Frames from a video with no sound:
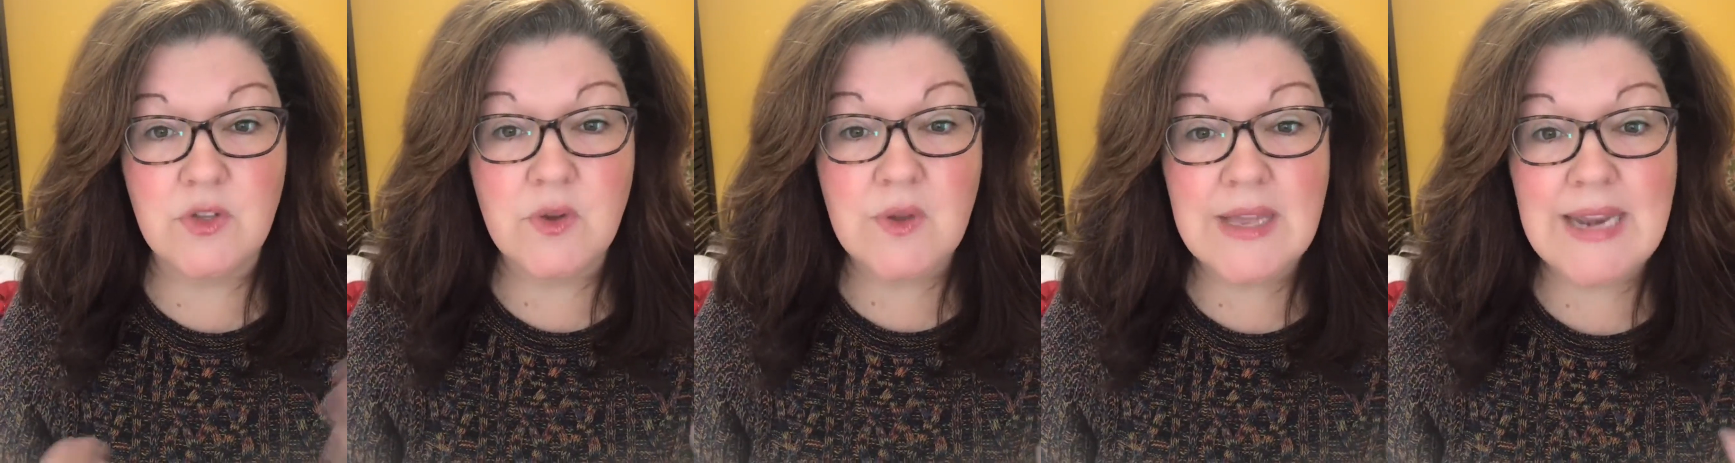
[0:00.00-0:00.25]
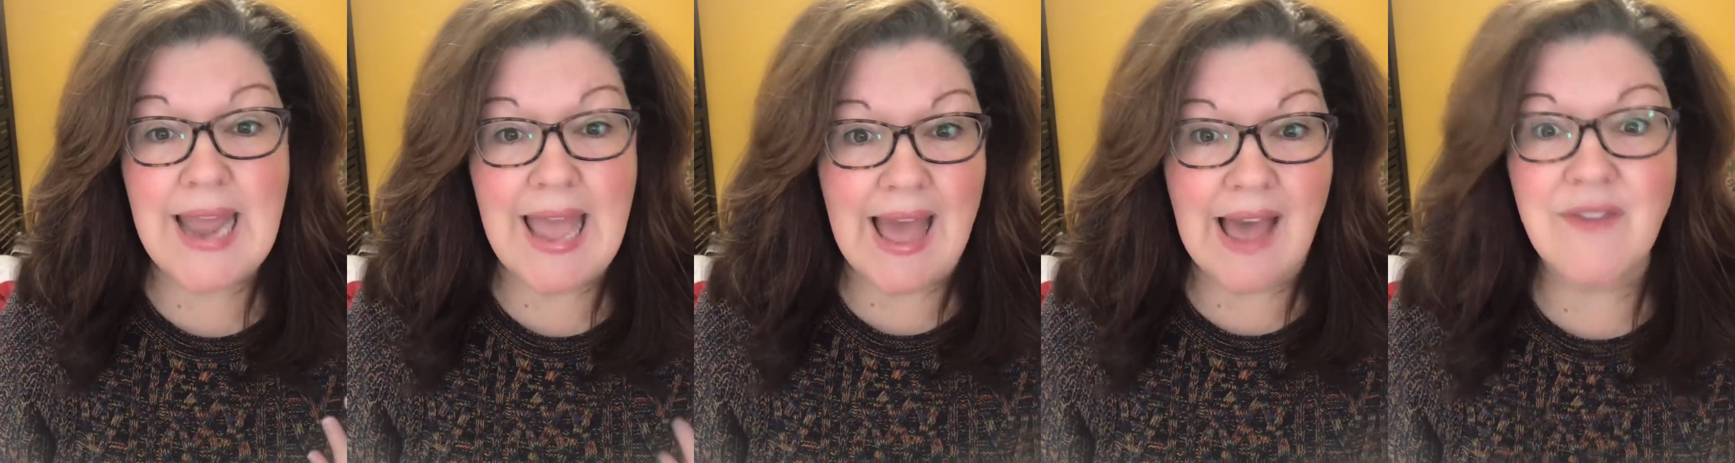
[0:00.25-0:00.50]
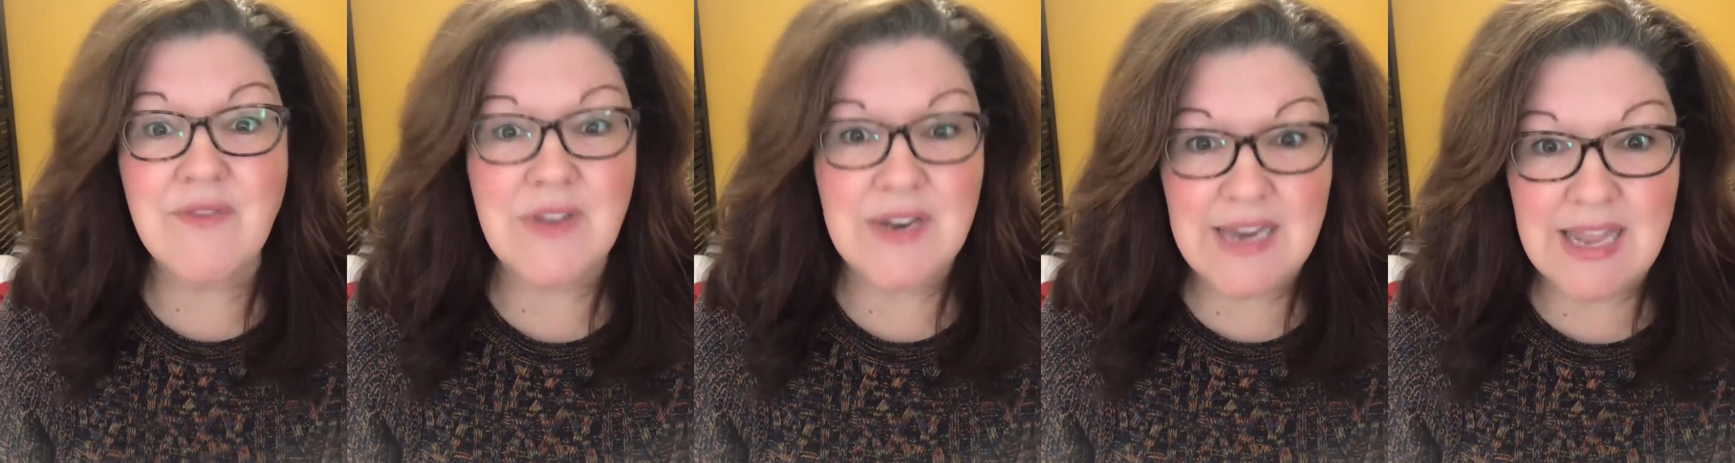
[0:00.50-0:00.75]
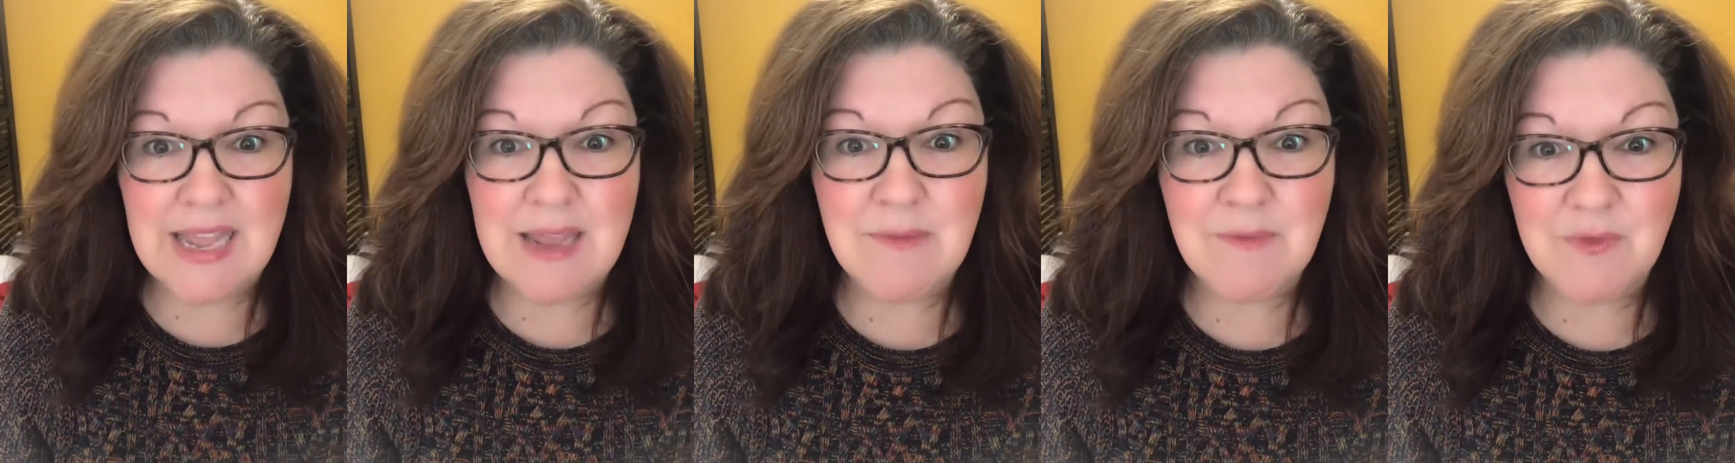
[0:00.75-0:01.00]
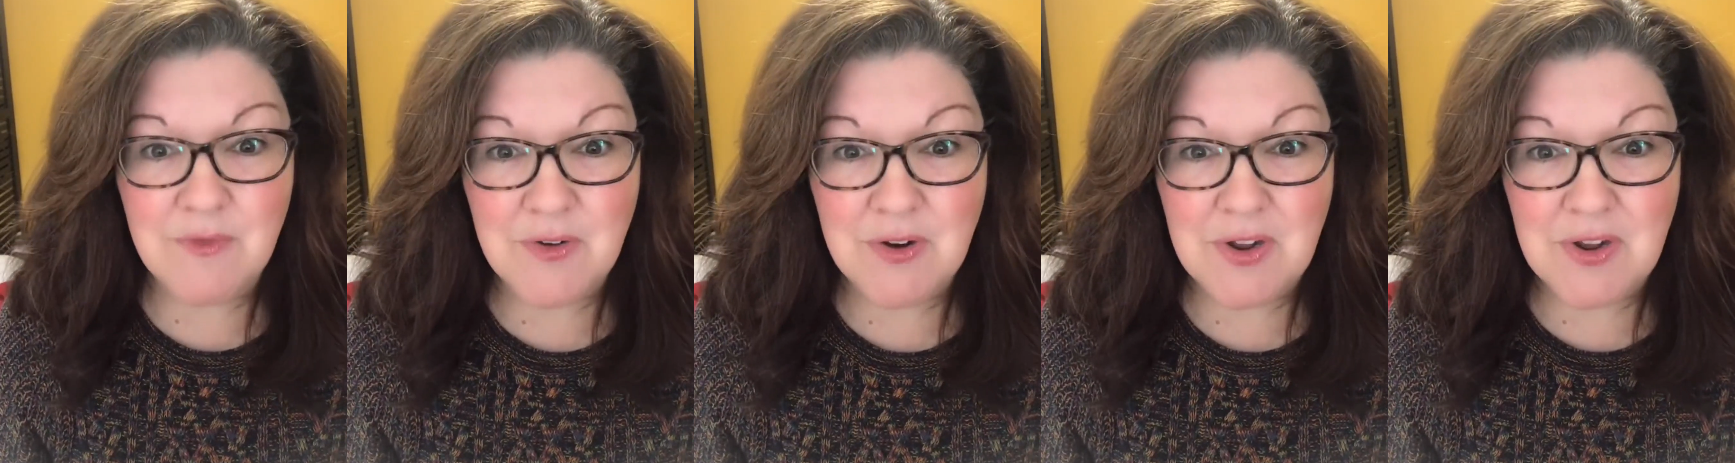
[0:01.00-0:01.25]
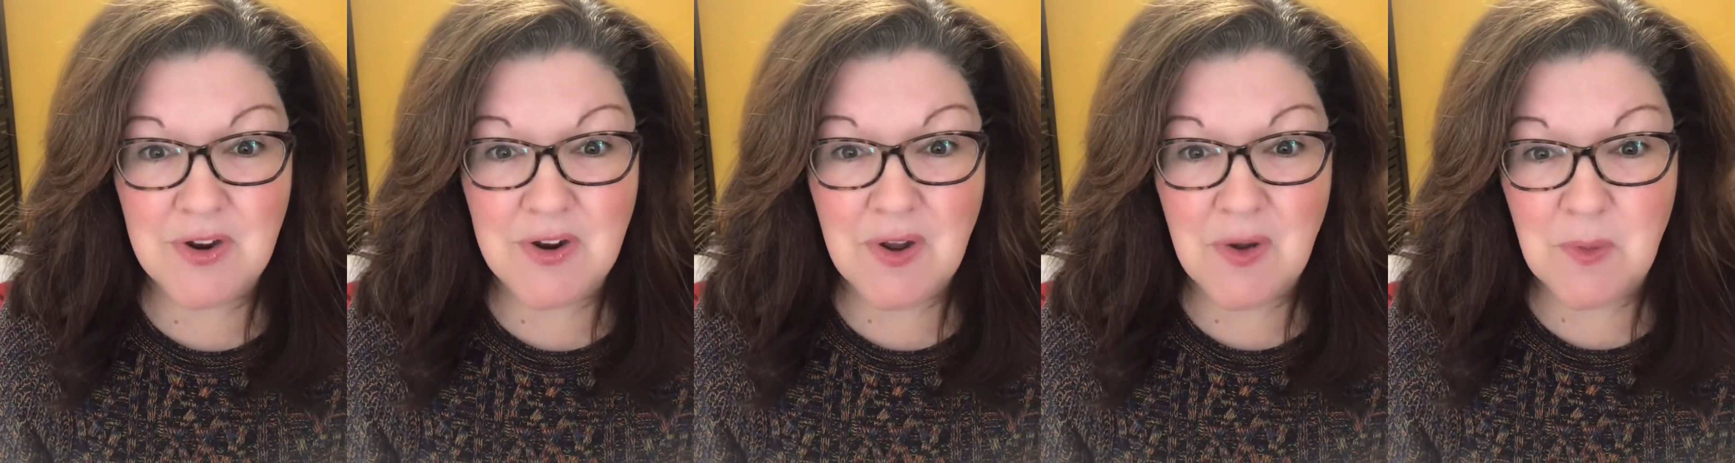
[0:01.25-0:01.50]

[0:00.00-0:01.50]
You can have a name for your